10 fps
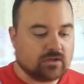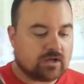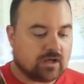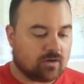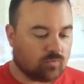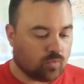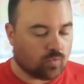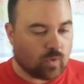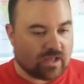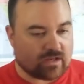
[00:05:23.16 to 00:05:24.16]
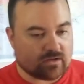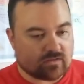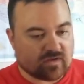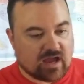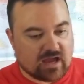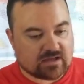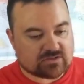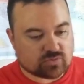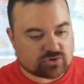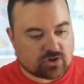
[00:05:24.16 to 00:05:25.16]
When the
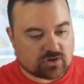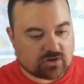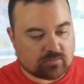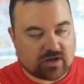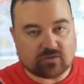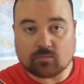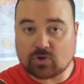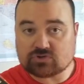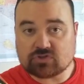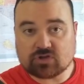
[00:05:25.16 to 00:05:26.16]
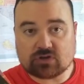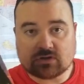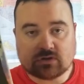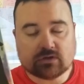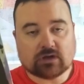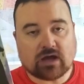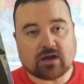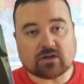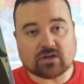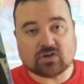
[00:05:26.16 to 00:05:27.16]
guys were talking about the Marsathon,
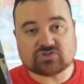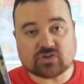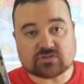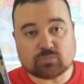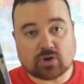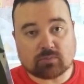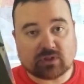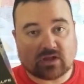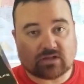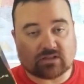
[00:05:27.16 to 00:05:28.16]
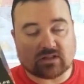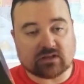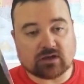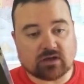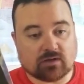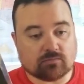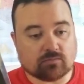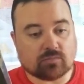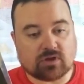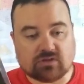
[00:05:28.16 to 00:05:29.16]
I saw this brought up a lot, and
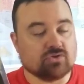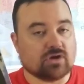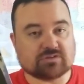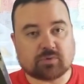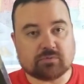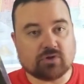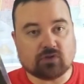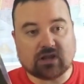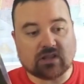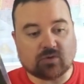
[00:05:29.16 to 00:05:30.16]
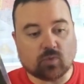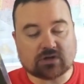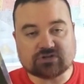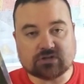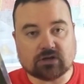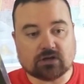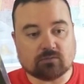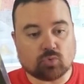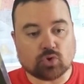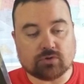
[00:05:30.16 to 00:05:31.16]
then you guys probably know that I like watching
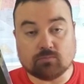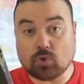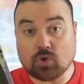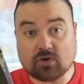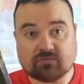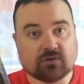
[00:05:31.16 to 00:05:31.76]
Moyhoff.